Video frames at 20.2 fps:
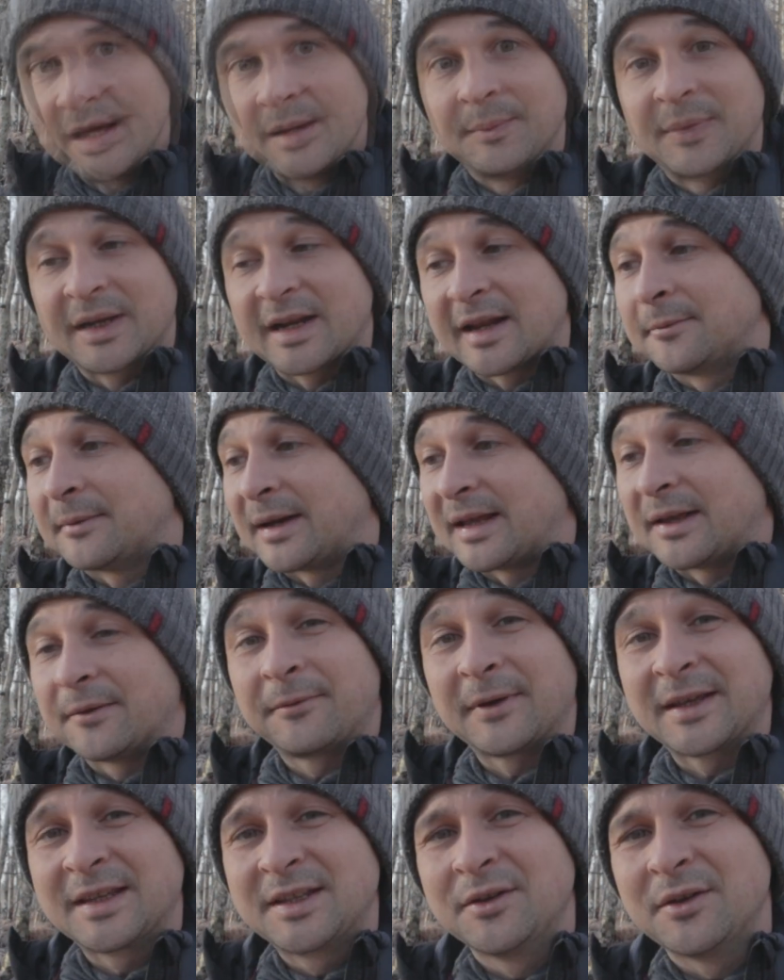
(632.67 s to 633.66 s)
But anyway,
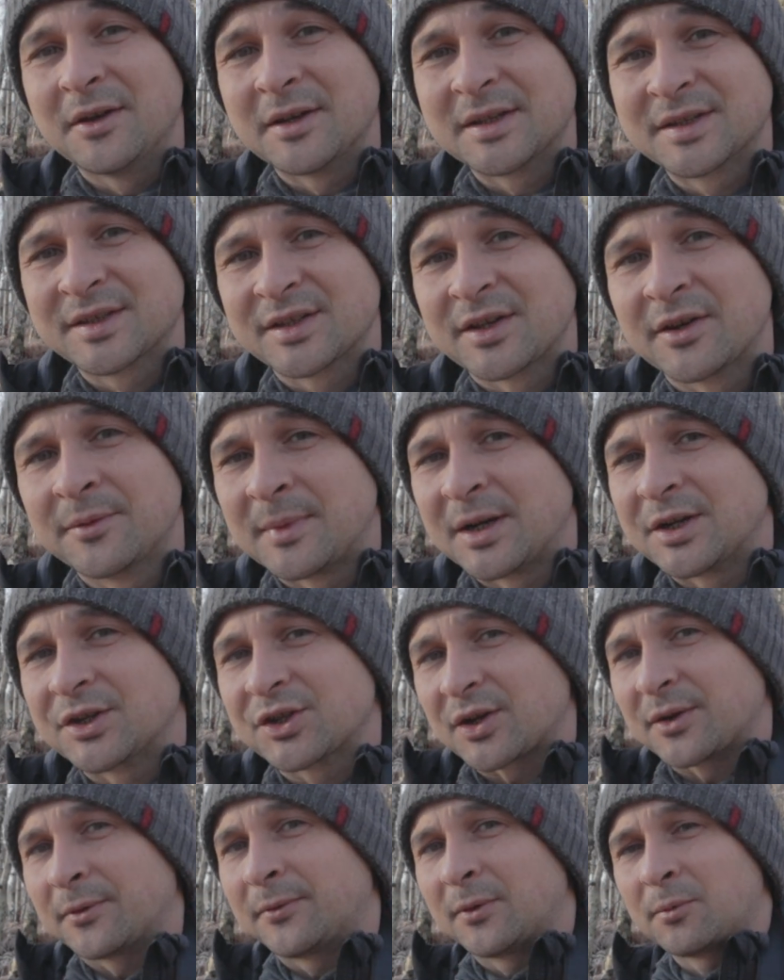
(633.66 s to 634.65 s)
thank you so
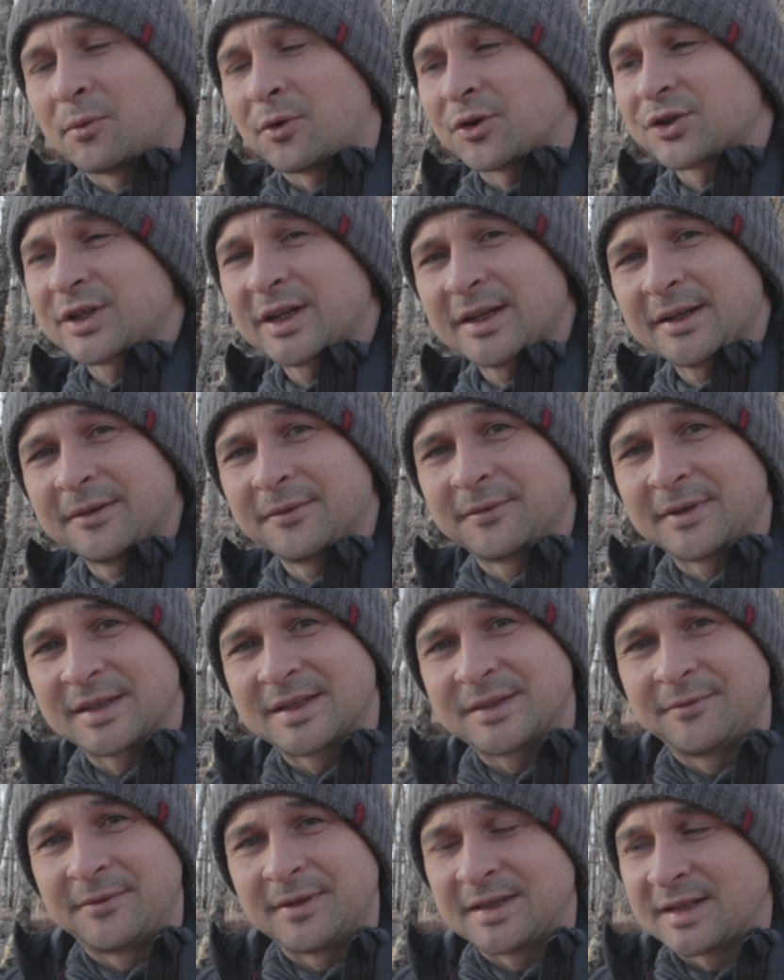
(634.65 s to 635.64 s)
much for watching
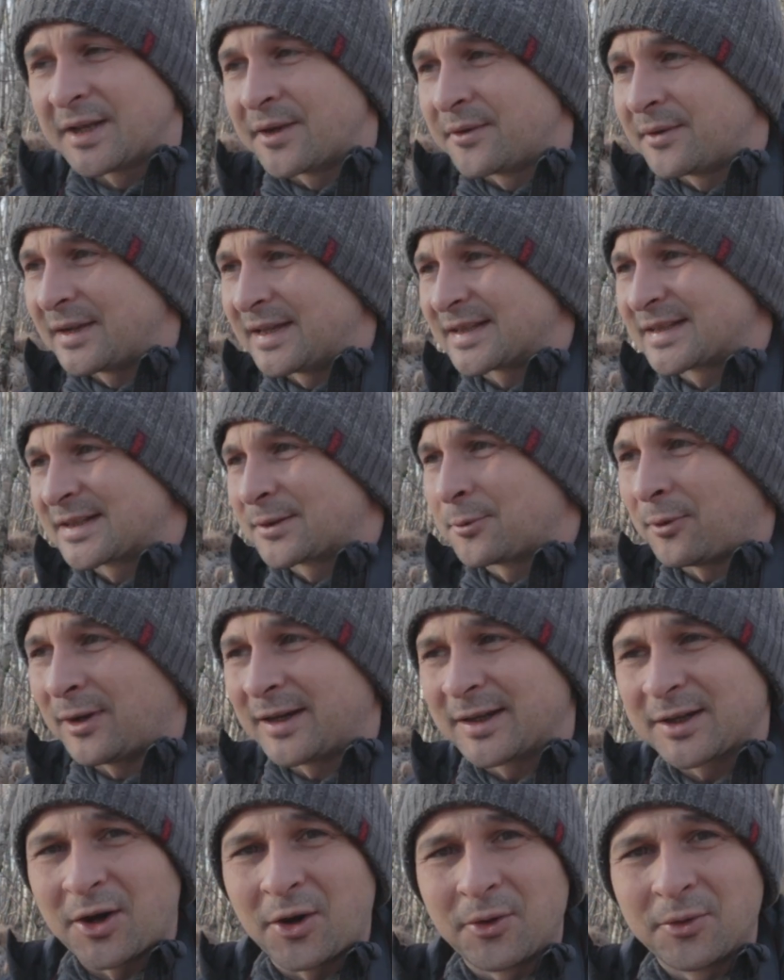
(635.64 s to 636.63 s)
this video. It's
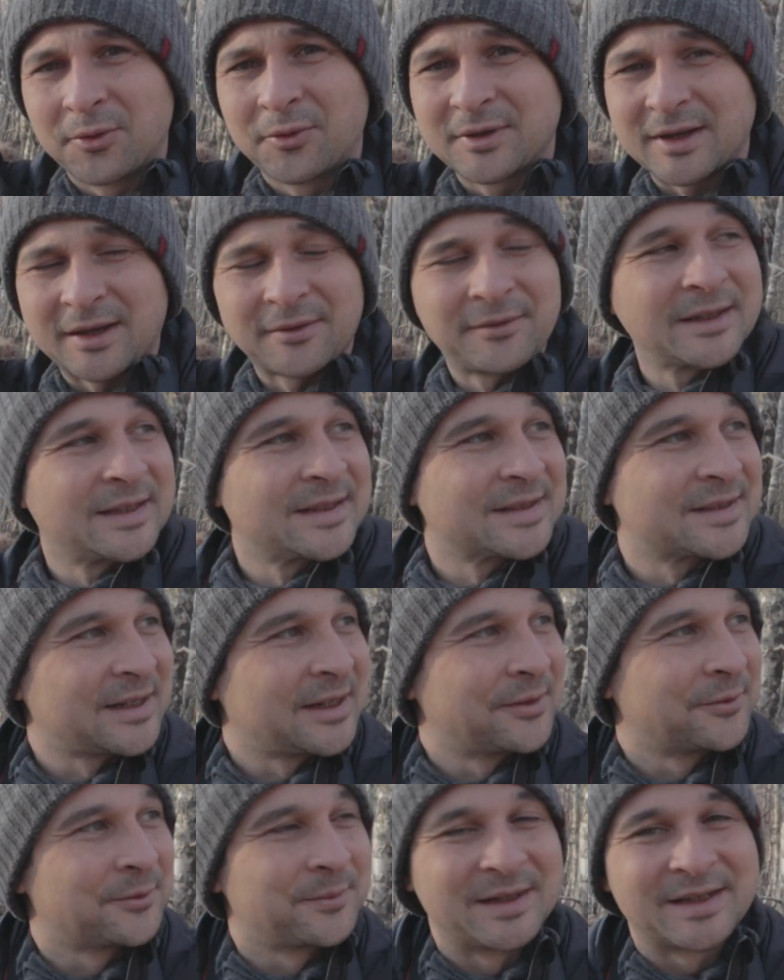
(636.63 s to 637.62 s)
quite cold. I think it's
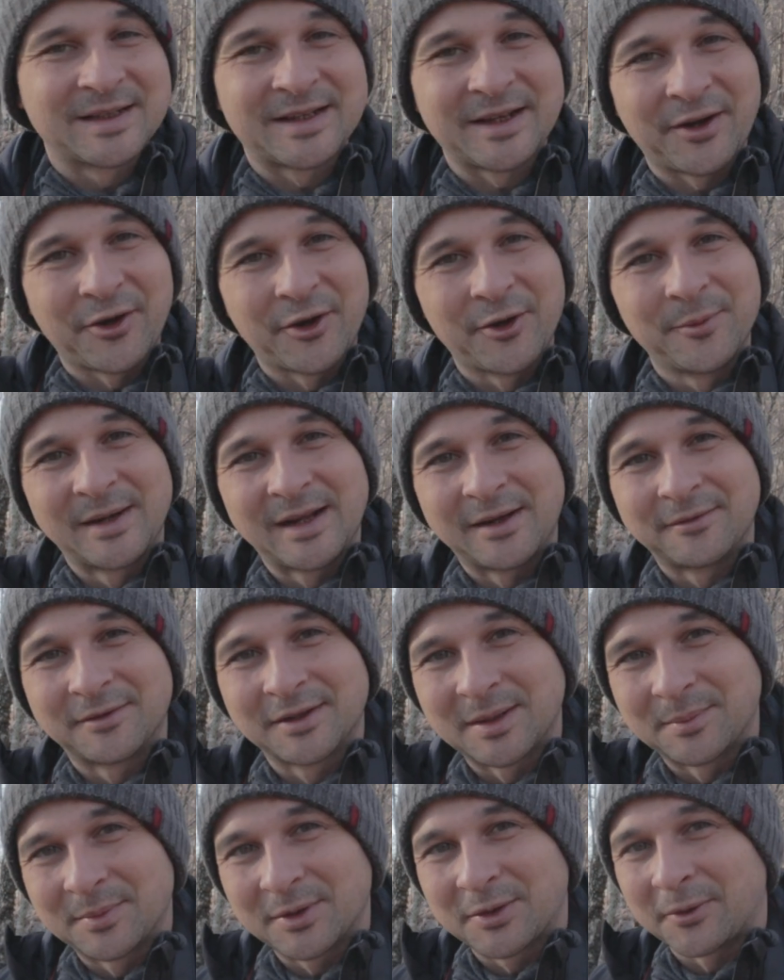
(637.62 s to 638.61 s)
time for me to get home and have
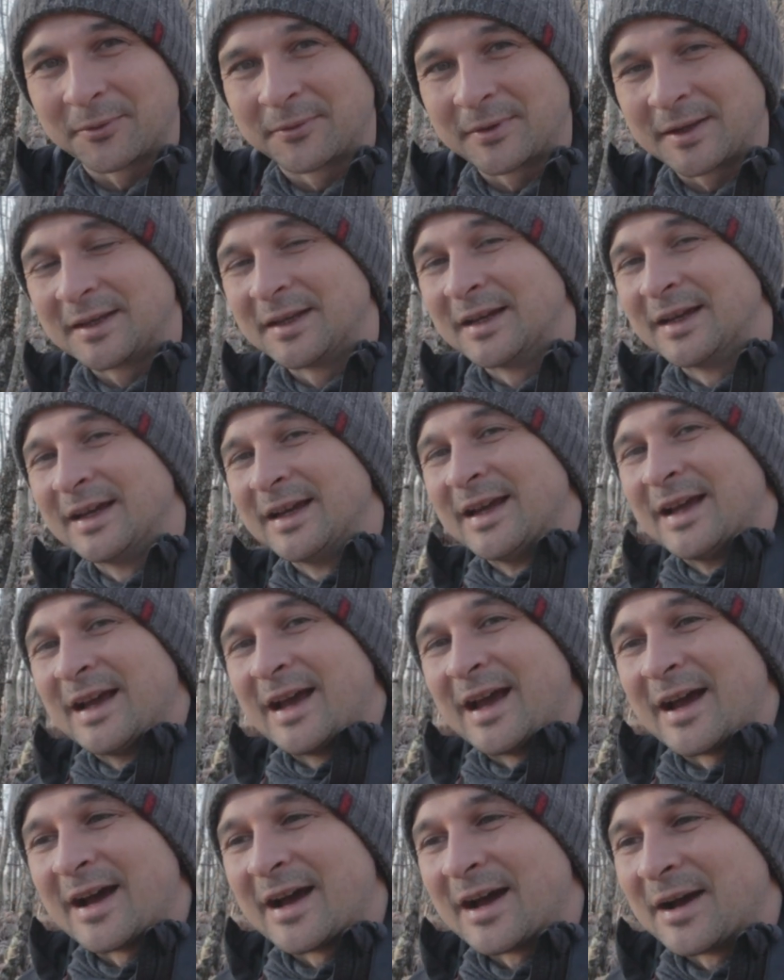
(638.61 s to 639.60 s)
a cup of coffee.
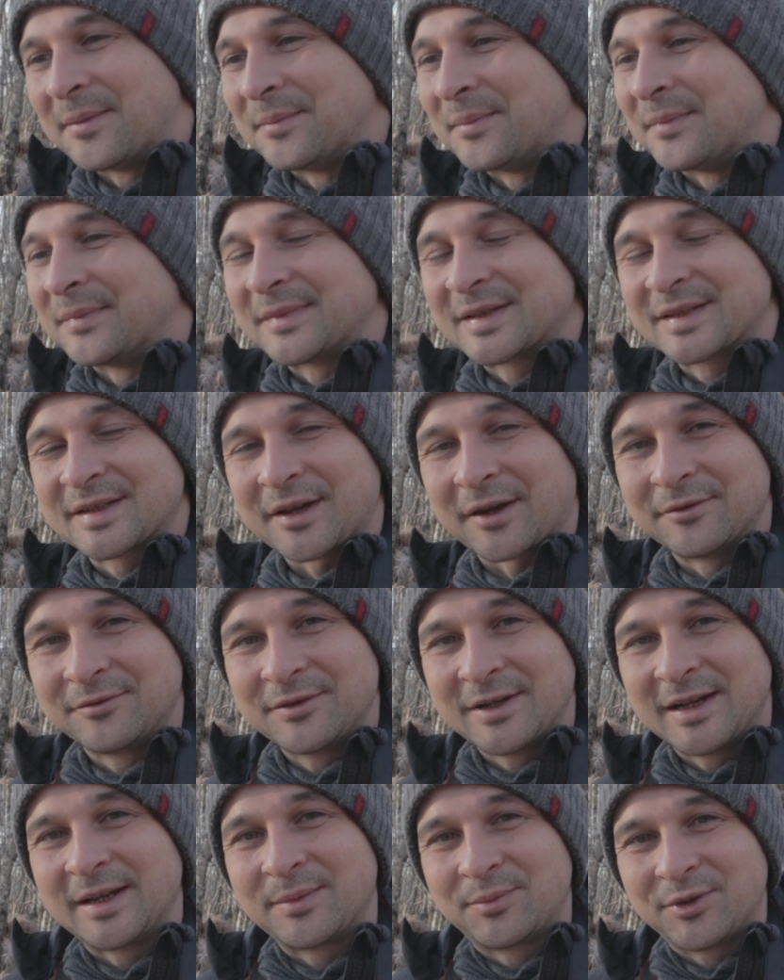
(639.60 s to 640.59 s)
So I
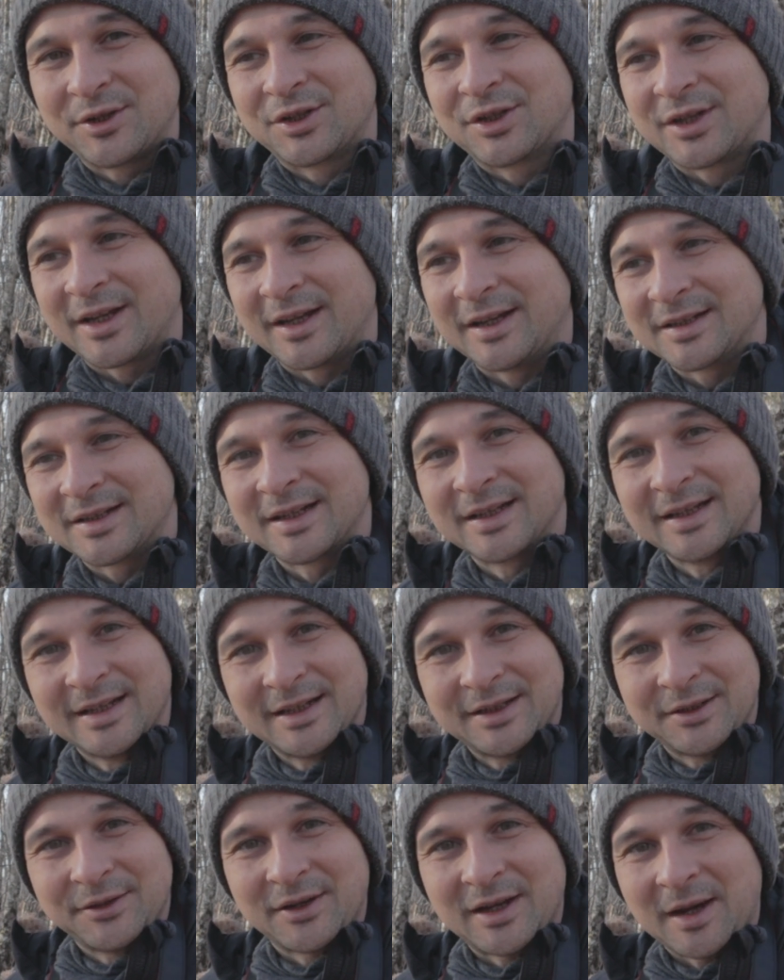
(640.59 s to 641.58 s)
really appreciate
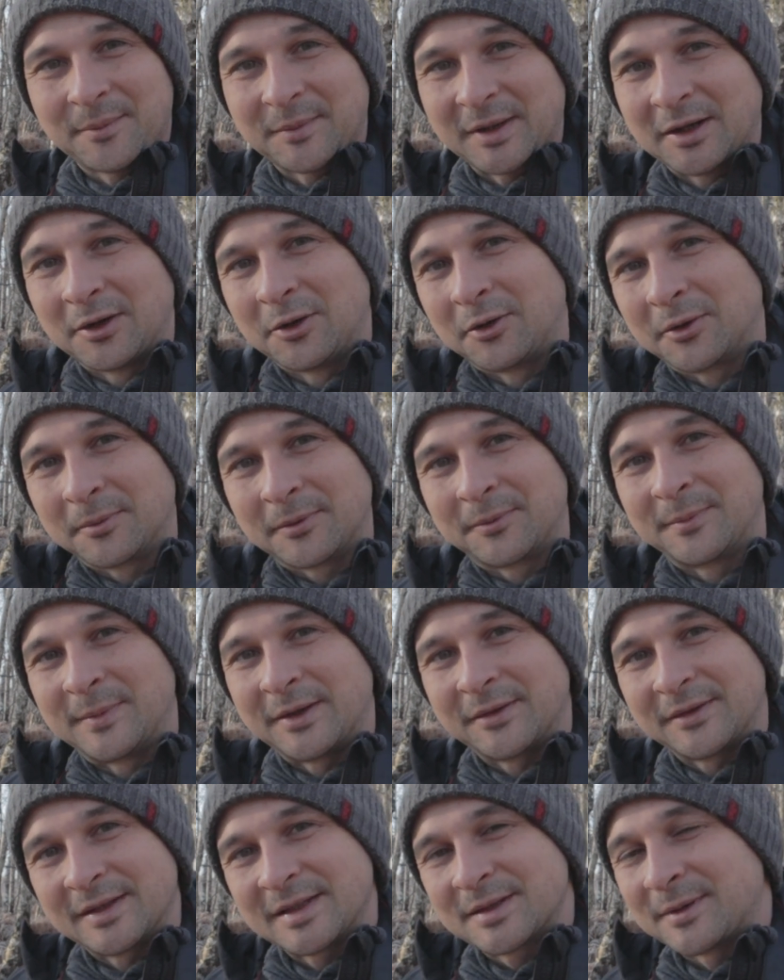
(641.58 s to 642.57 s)
you coming along with
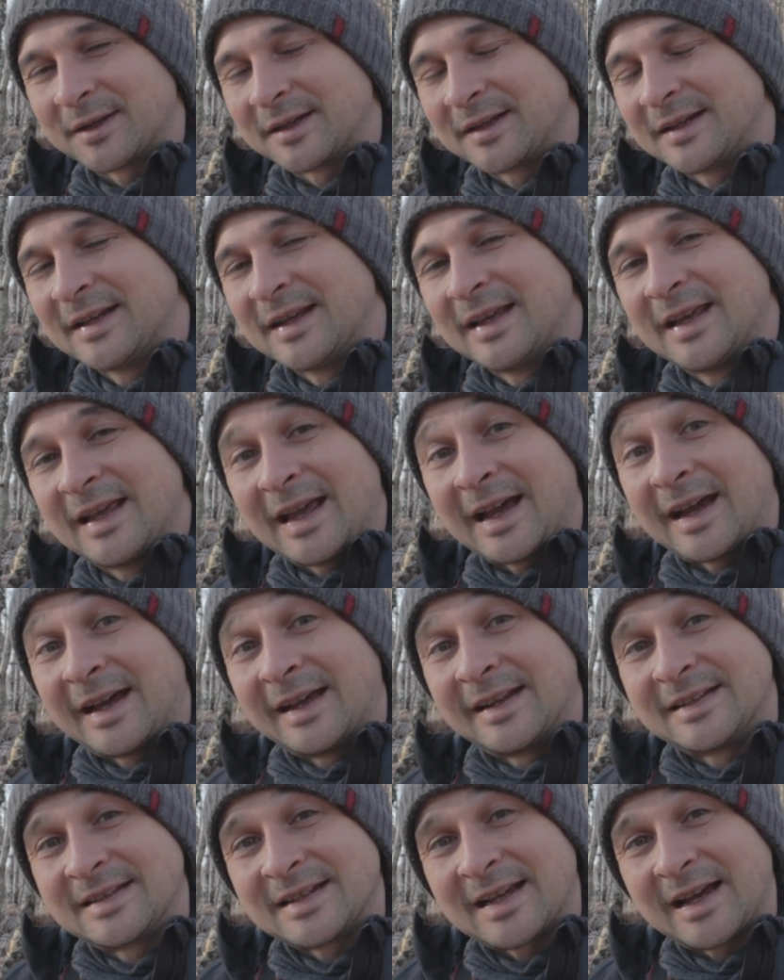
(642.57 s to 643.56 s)
me on this one,
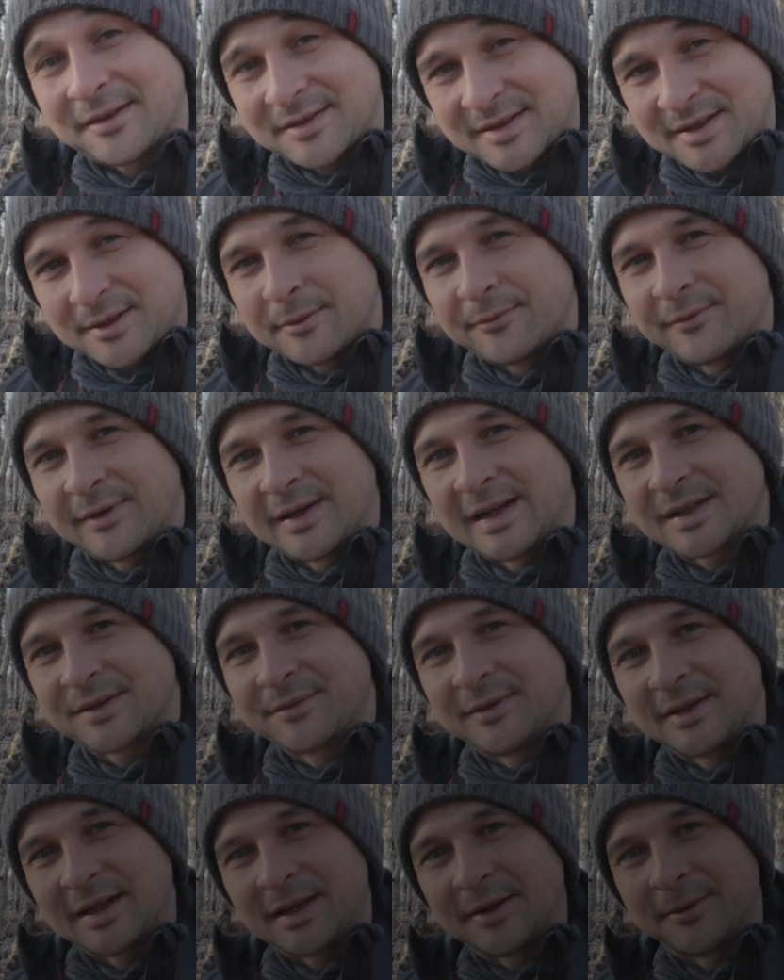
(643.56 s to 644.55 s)
and I'll see you in the
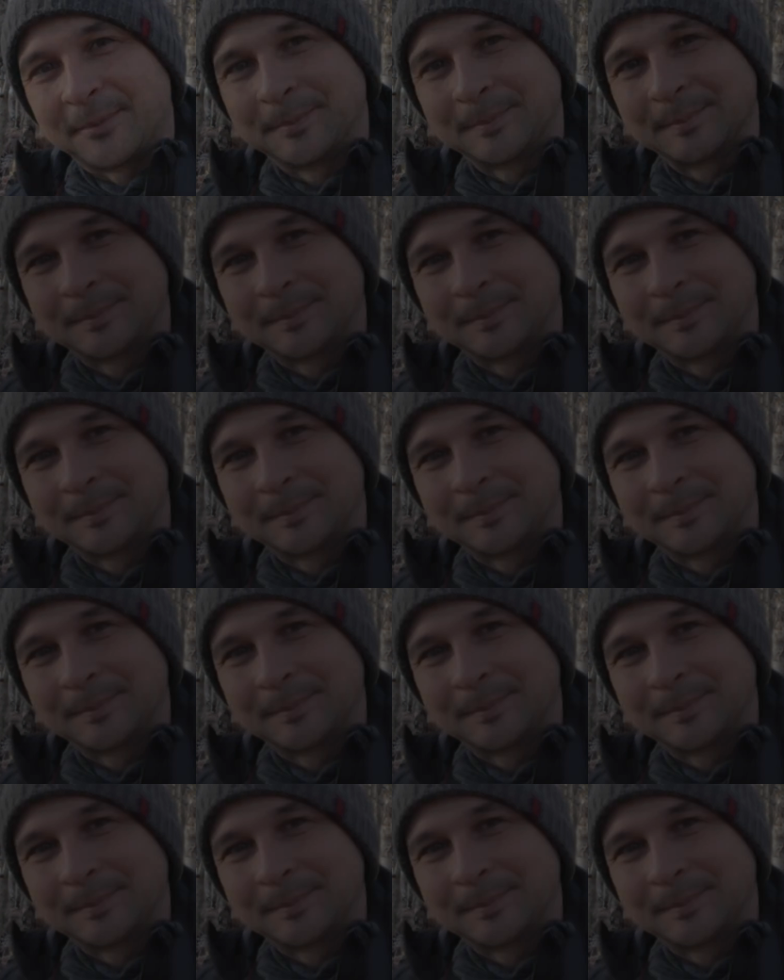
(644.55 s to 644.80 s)
next video.